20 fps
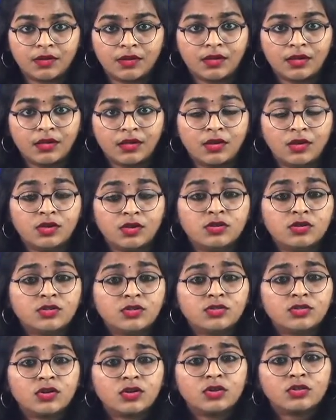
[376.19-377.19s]
So
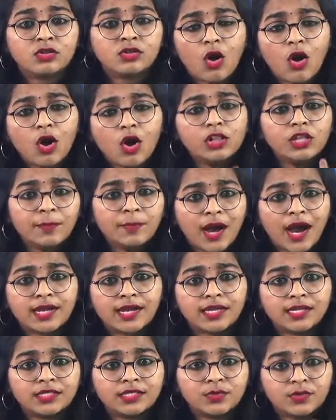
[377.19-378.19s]
all the particles which is
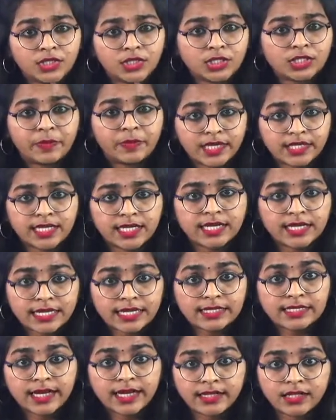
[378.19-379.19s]
present inside the
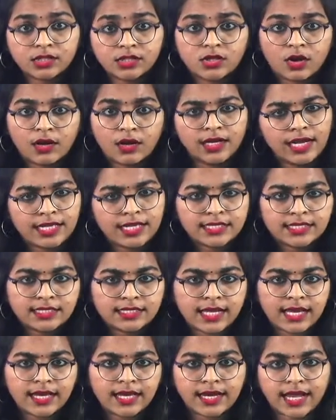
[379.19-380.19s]
solid, let's take an ice
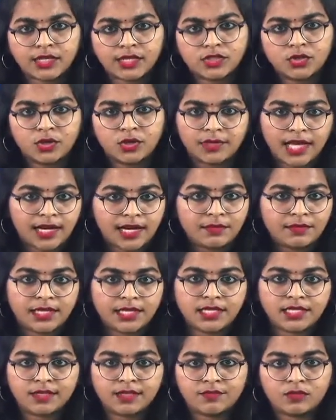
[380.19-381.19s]
cube, that will be easy for
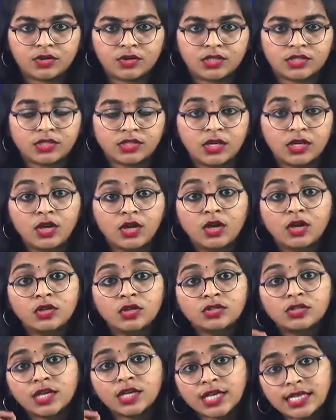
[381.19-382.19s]
us. So
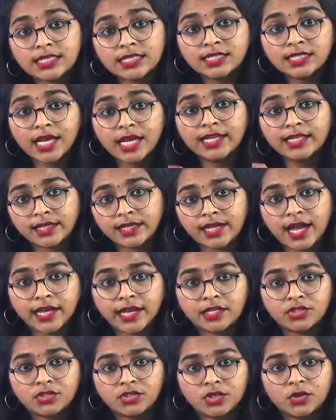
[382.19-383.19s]
inside that ice cube,
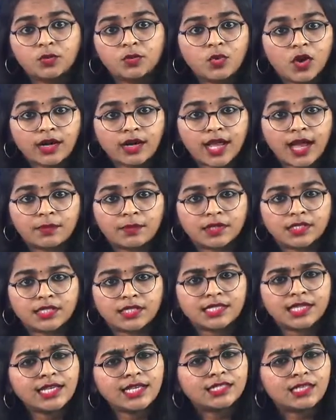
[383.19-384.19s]
what happens is like some
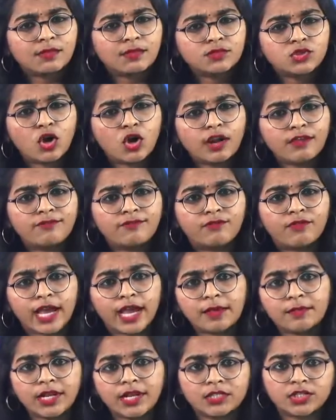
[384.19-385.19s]
sort of vibration
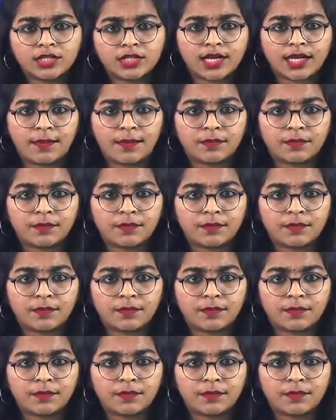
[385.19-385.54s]
happens.